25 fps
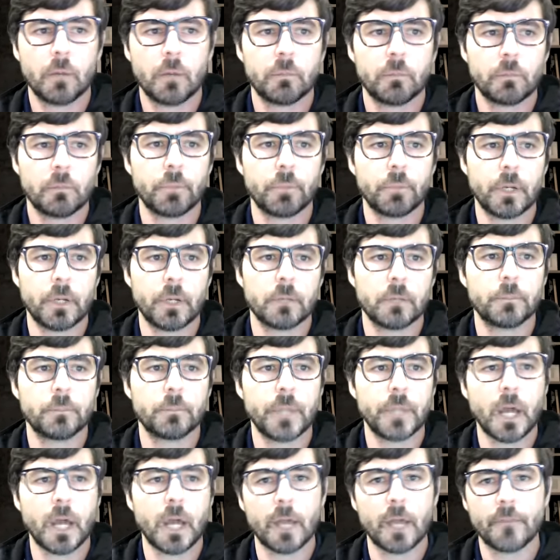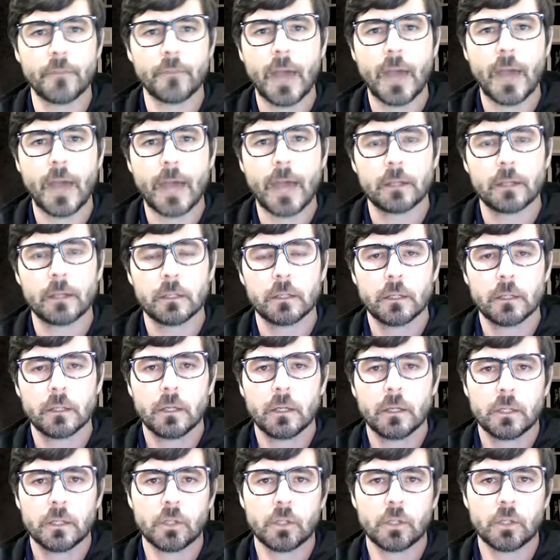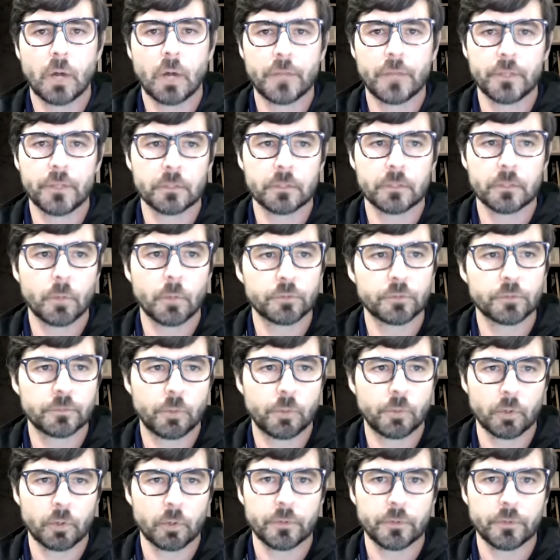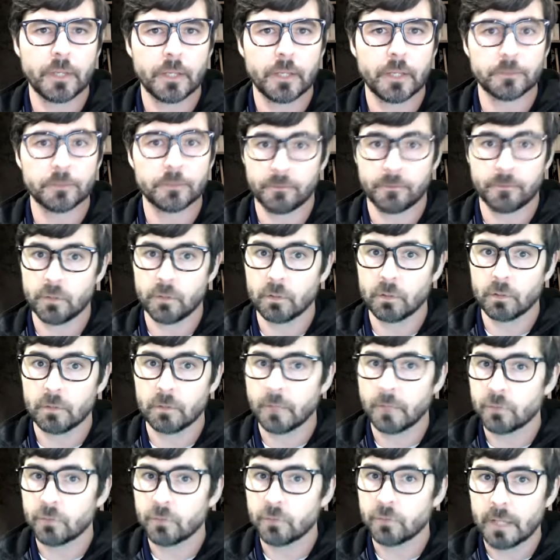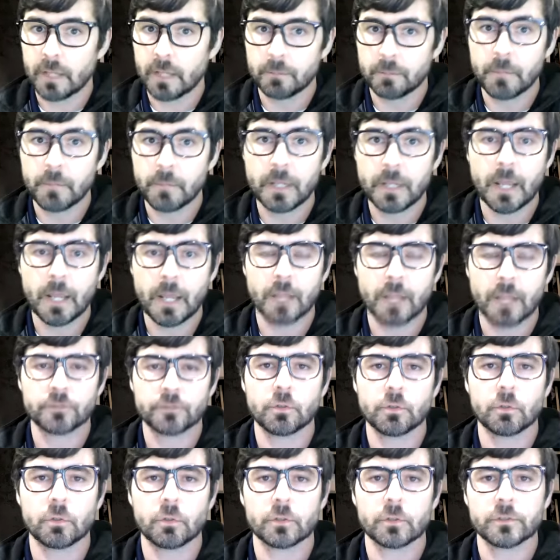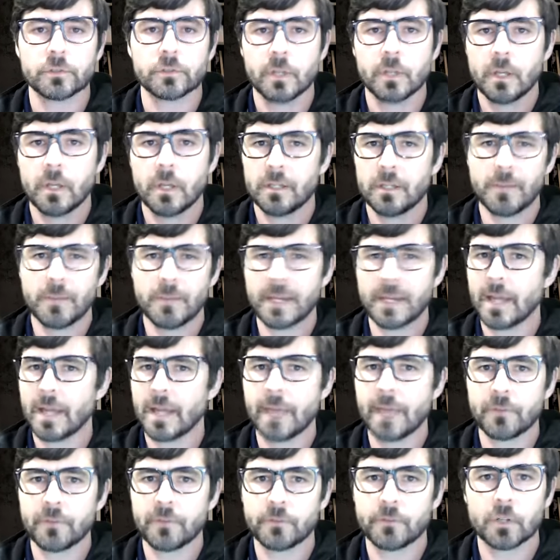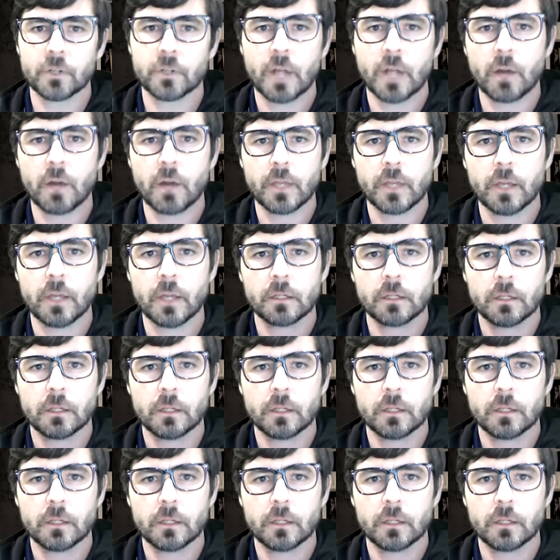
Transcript: But beyond that, I think the most important thing is if you're like many high schoolers, you might not have that figured out yet.